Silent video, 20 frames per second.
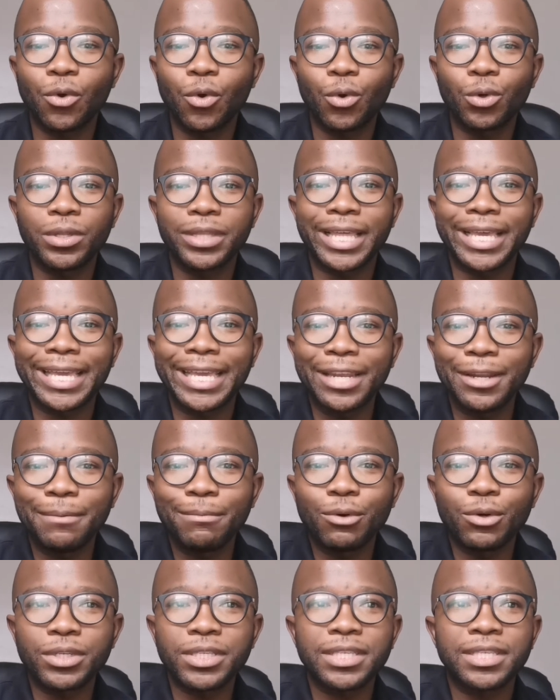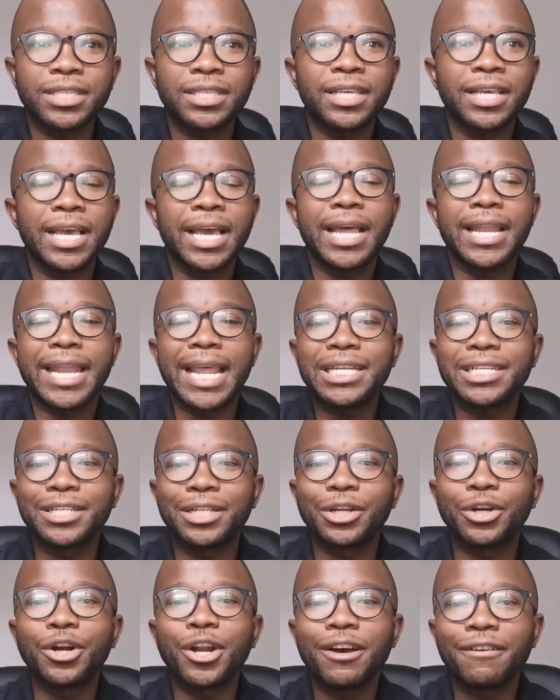called the Inibos
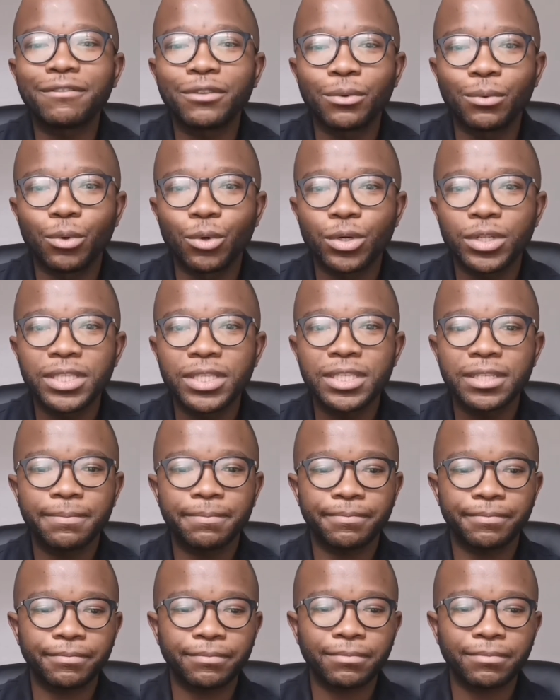National Craft Awards.